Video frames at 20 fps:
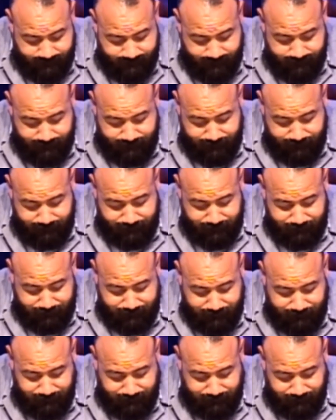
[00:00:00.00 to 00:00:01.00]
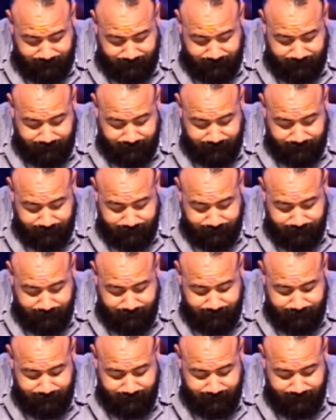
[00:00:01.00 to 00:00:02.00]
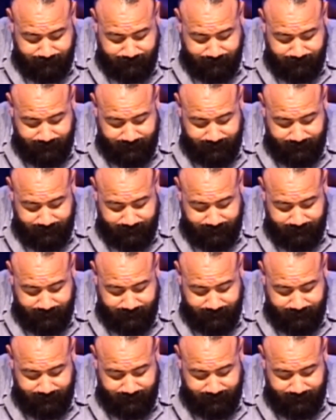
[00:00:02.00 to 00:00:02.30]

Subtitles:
(no one is talking)